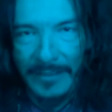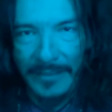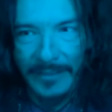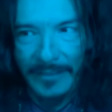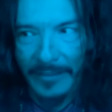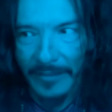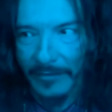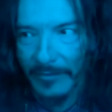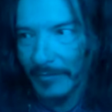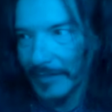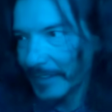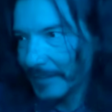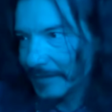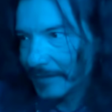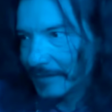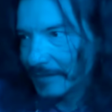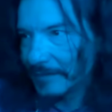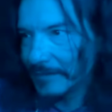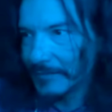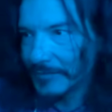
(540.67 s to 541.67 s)
You know,
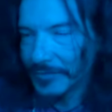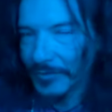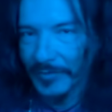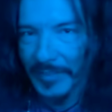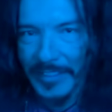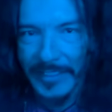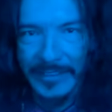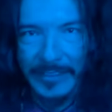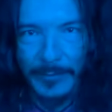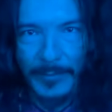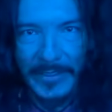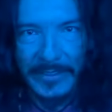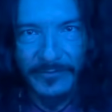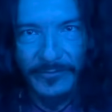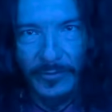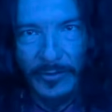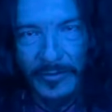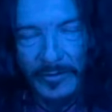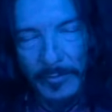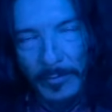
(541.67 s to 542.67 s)
and so they end up in
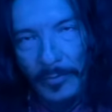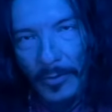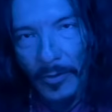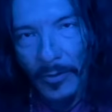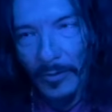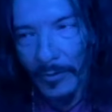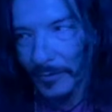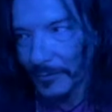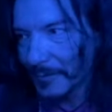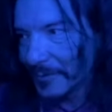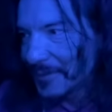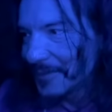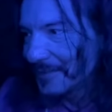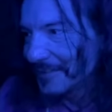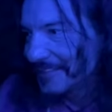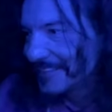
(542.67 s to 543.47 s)
front of Paul